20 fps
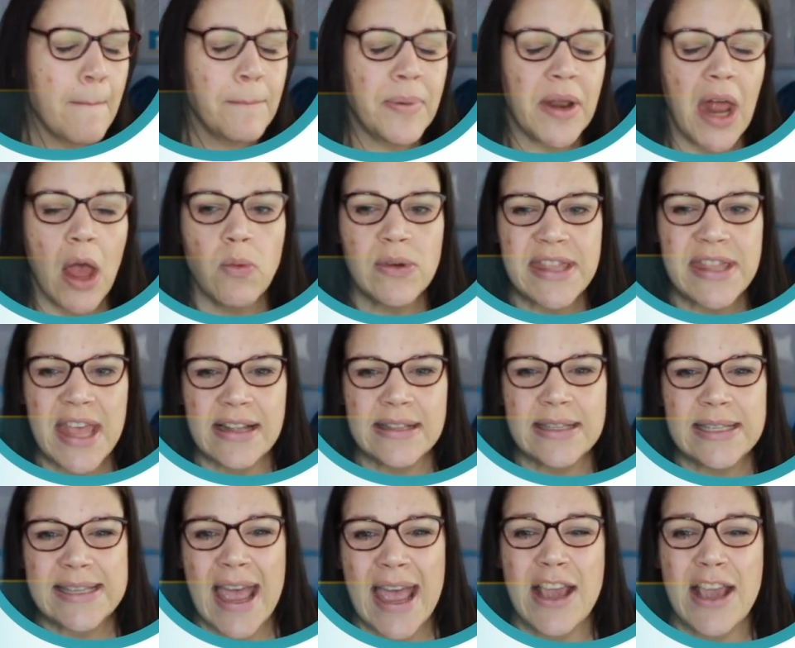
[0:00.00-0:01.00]
But I would then
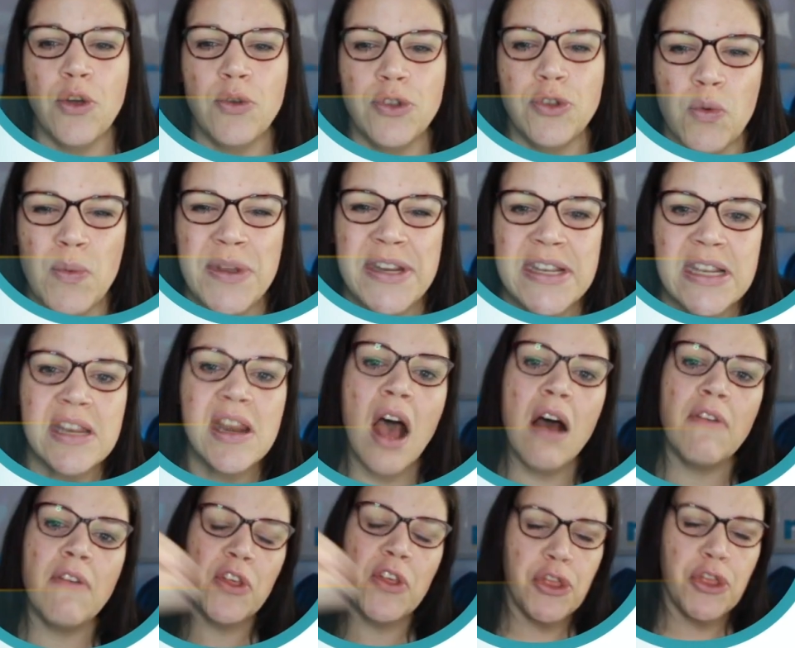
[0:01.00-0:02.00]
say you do
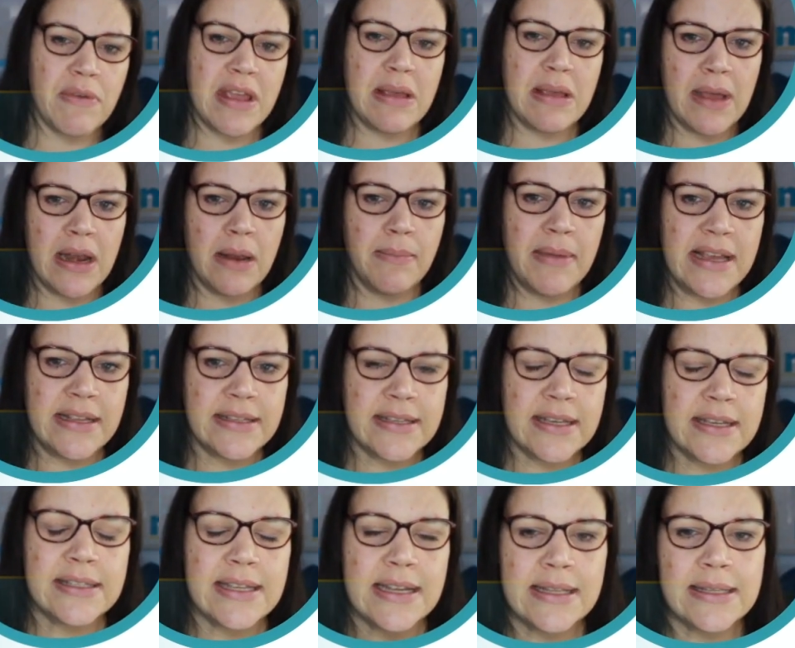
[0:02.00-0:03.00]
another
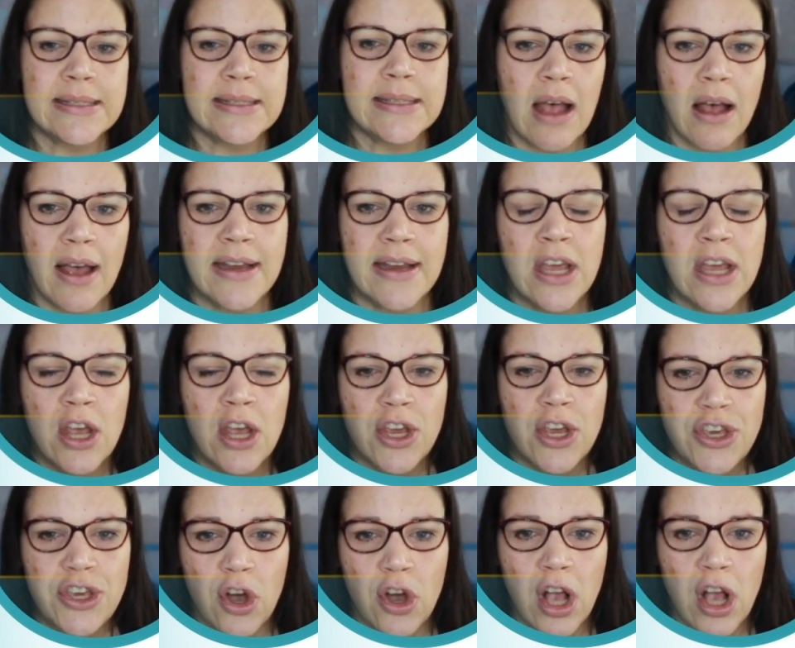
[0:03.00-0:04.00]
3mm inside
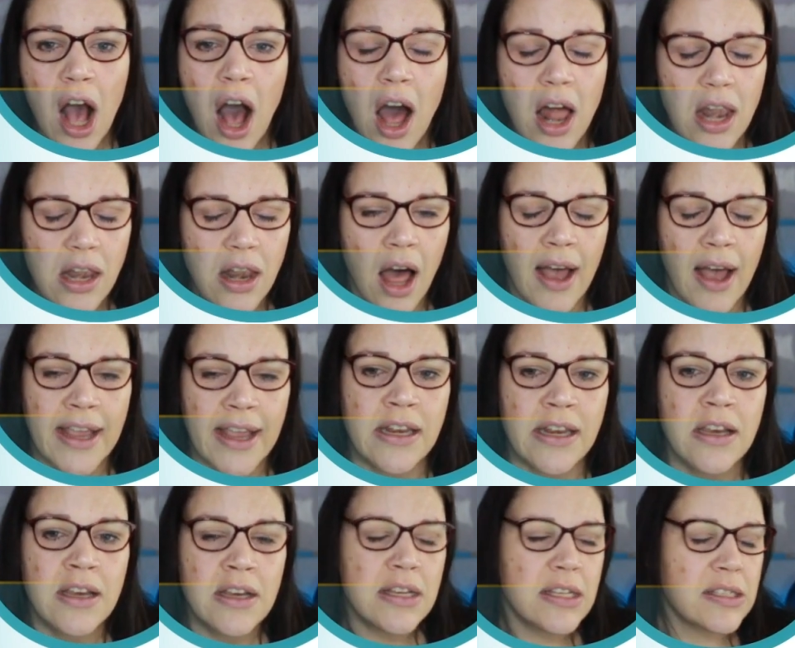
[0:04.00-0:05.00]
your cut
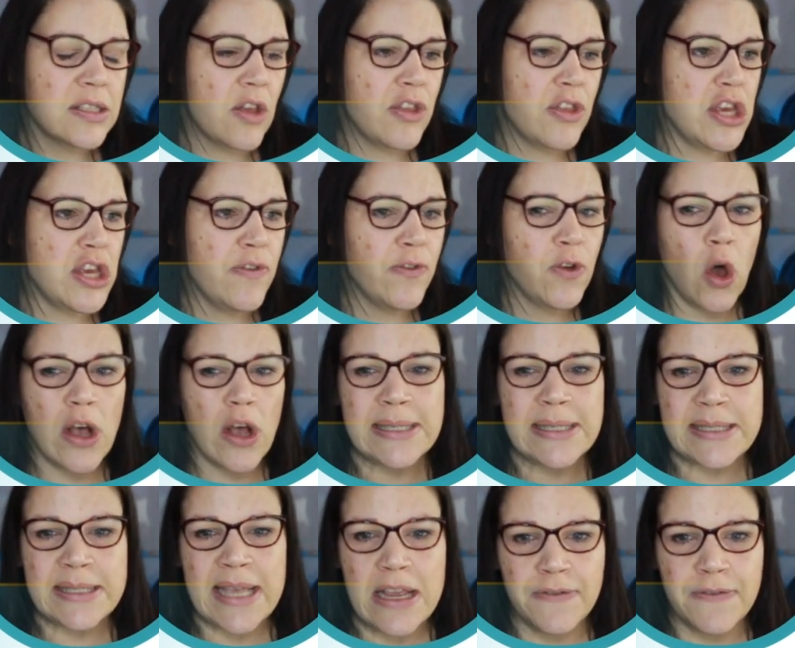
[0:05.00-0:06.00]
line, so that you've got a
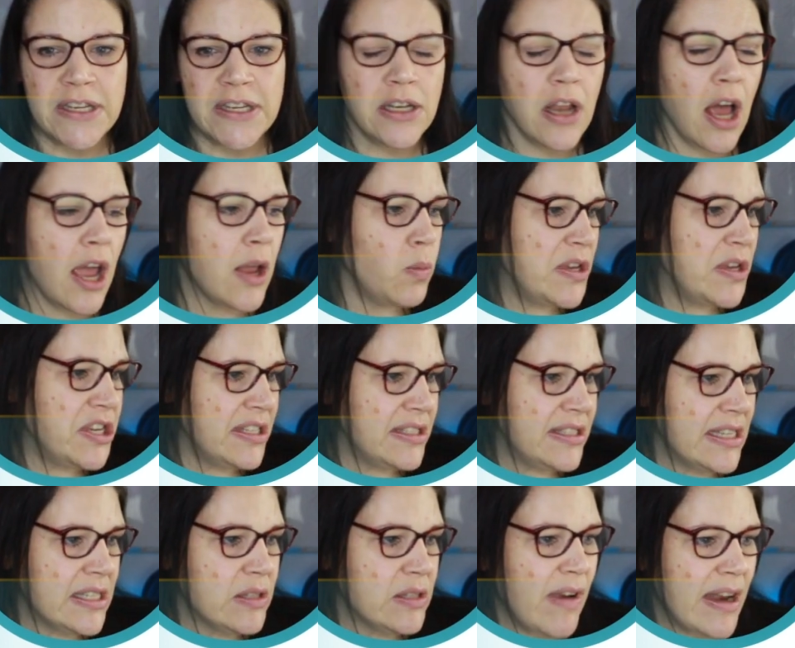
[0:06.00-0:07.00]
safety line, which is
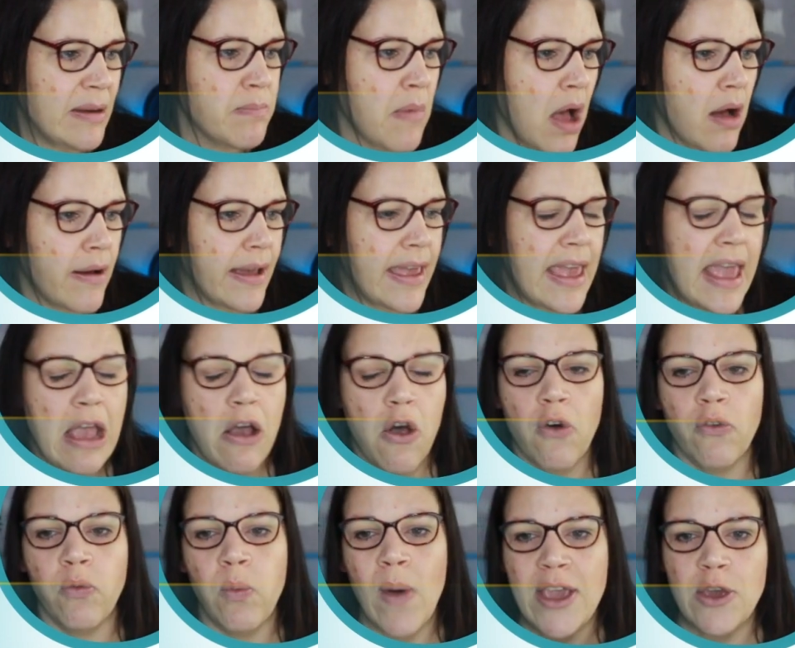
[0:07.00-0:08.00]
this red mark here
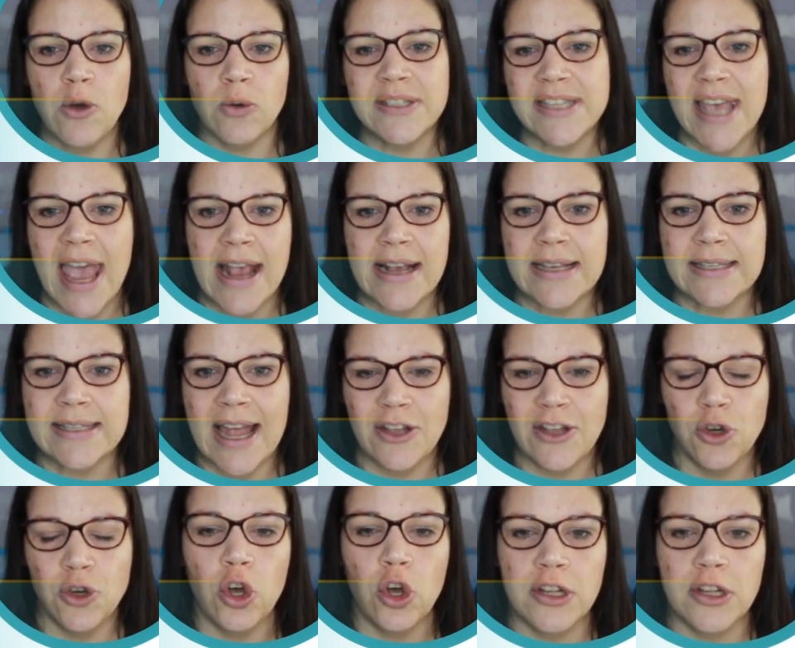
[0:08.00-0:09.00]
of where your text
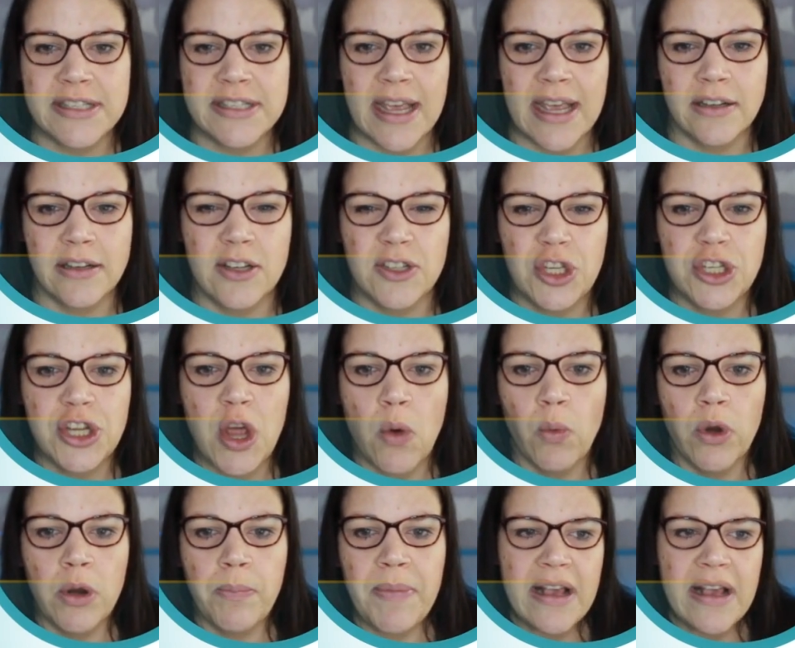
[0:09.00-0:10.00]
and your content, because you
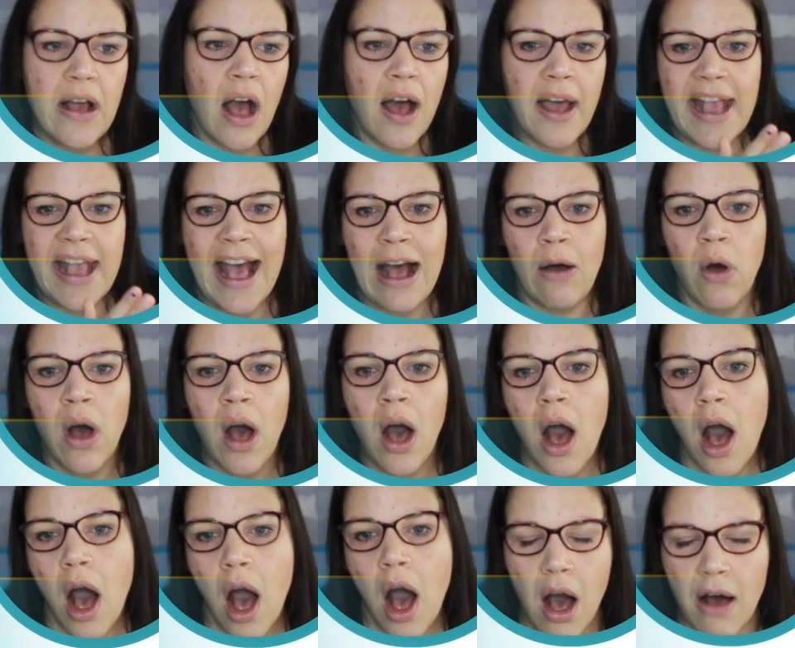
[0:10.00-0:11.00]
don't want to be cutting out
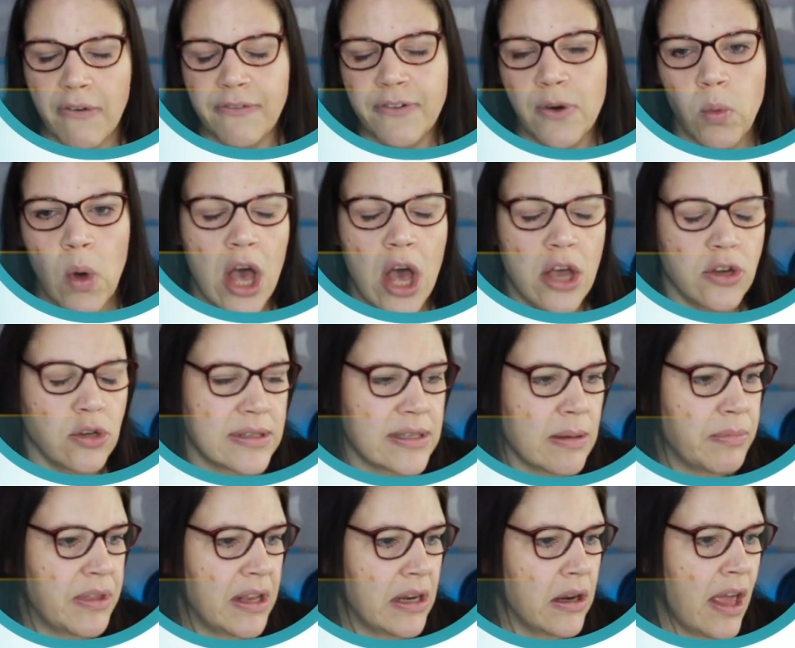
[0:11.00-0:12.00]
half a word or
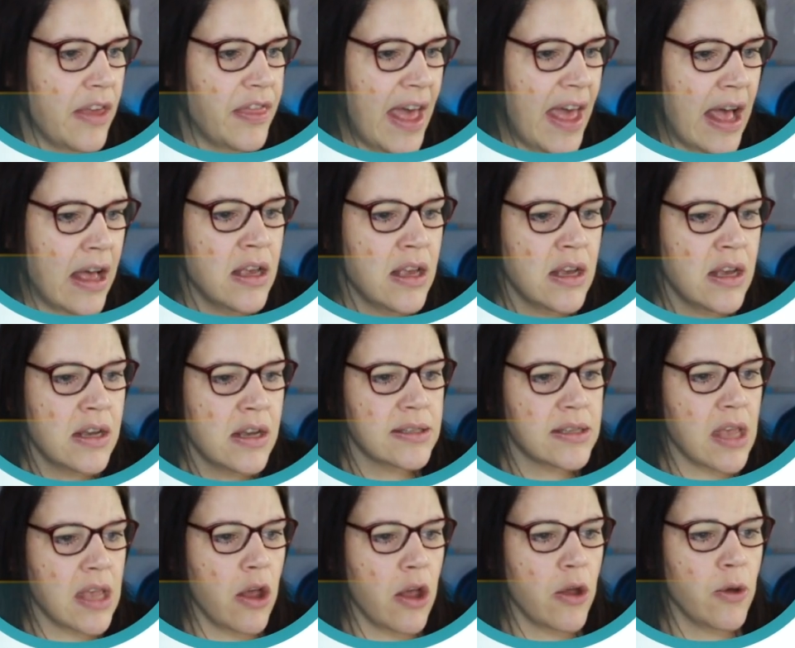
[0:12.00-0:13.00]
something like that.
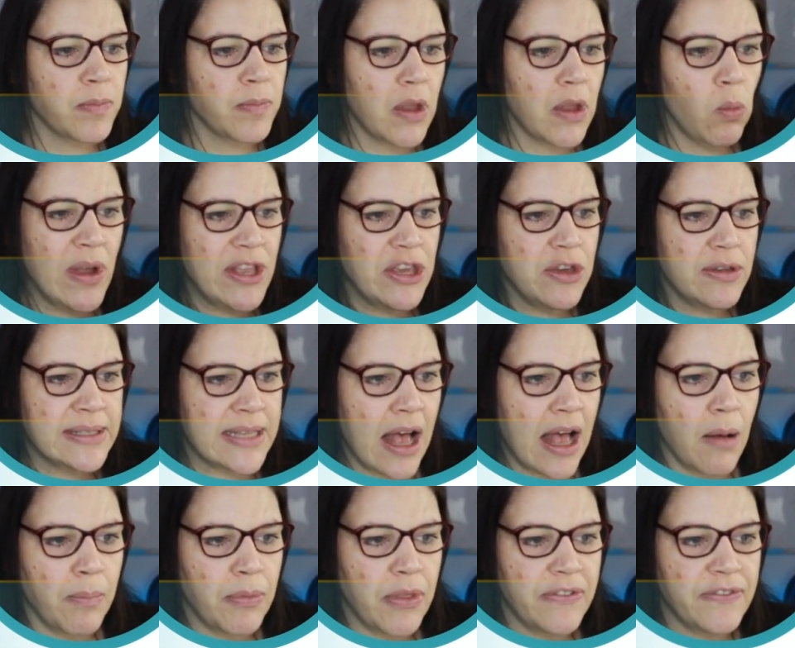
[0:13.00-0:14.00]
So when you
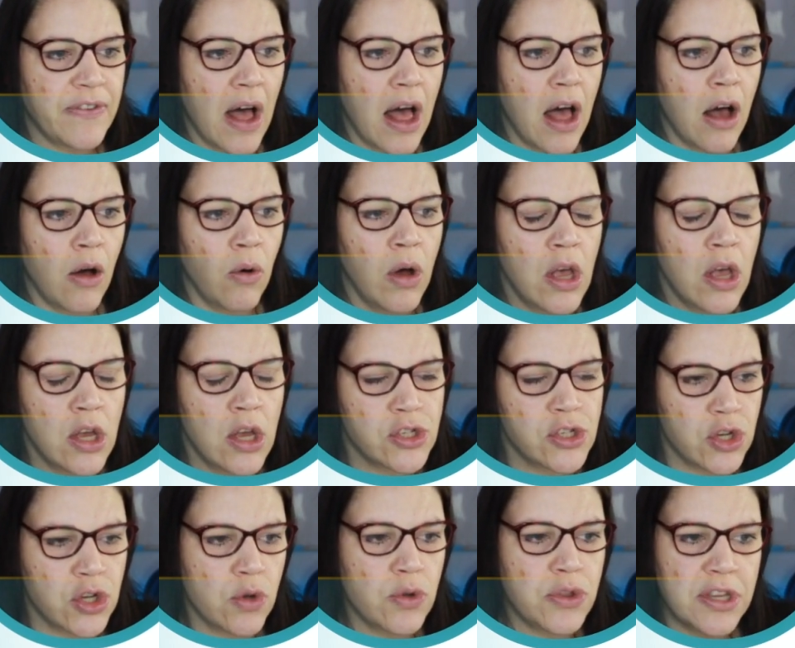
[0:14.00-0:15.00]
set up the file,
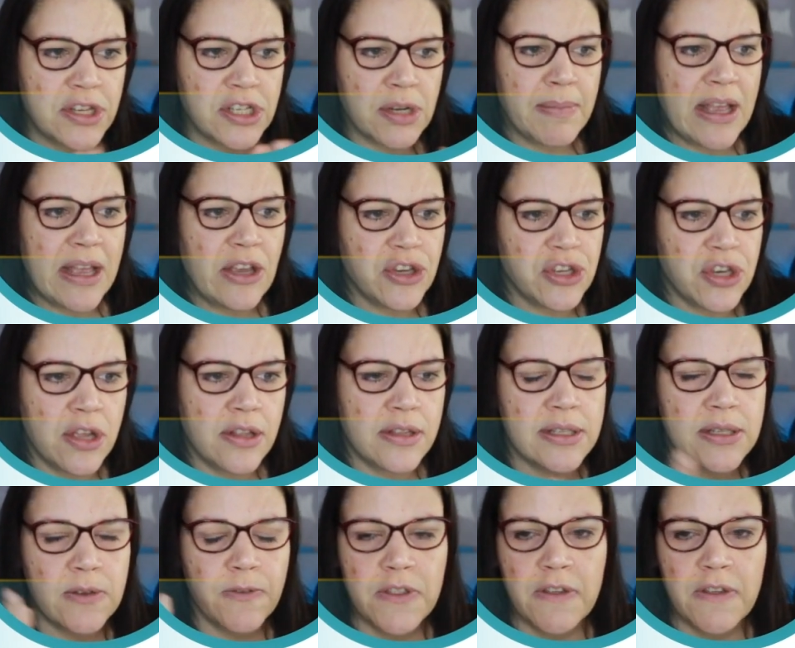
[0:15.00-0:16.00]
do the
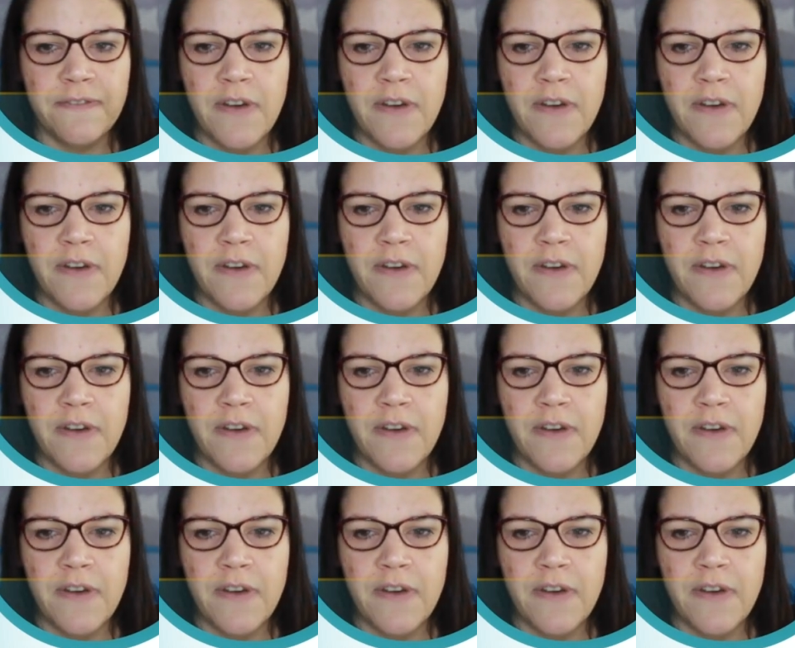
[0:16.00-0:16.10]
dimensions for the